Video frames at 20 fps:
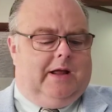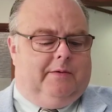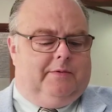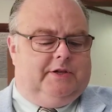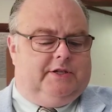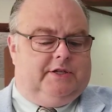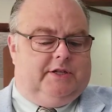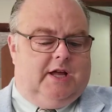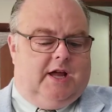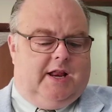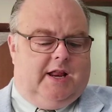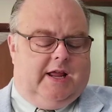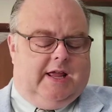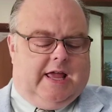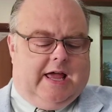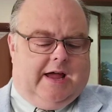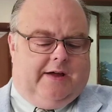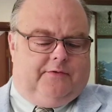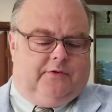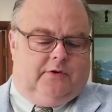I was studying
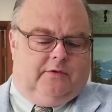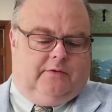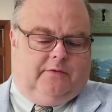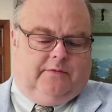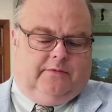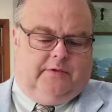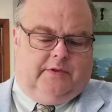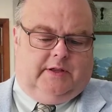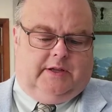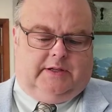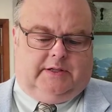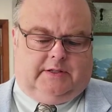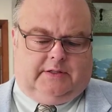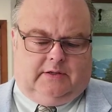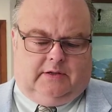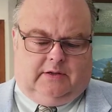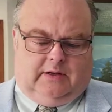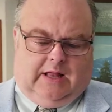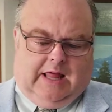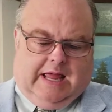after for this
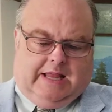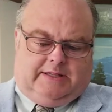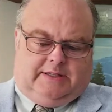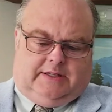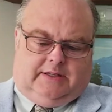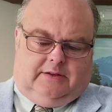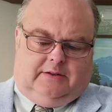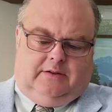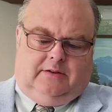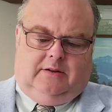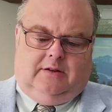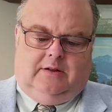lesson